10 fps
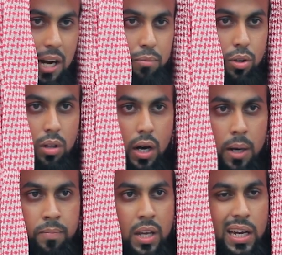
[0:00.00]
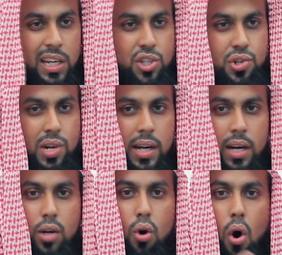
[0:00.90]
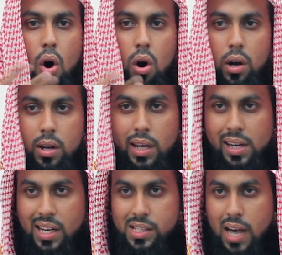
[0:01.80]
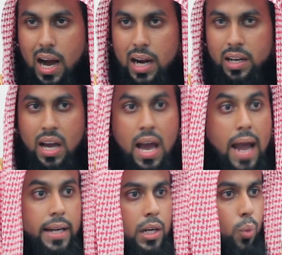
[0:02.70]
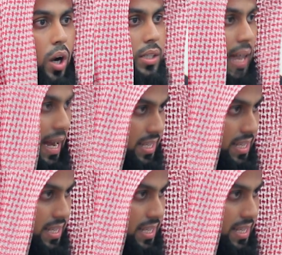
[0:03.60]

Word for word: was Abdullah, it struck a chord in his heart and it was